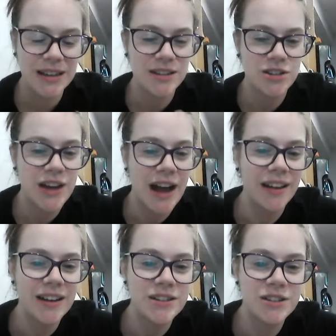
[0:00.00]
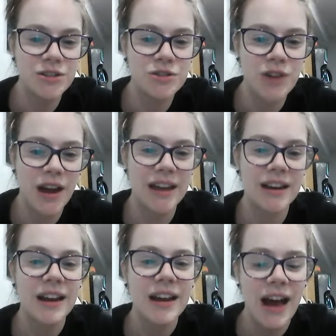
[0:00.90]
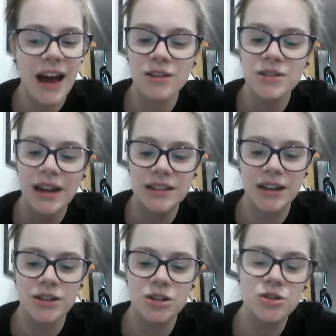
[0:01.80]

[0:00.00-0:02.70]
as a challenge to try and use it as like a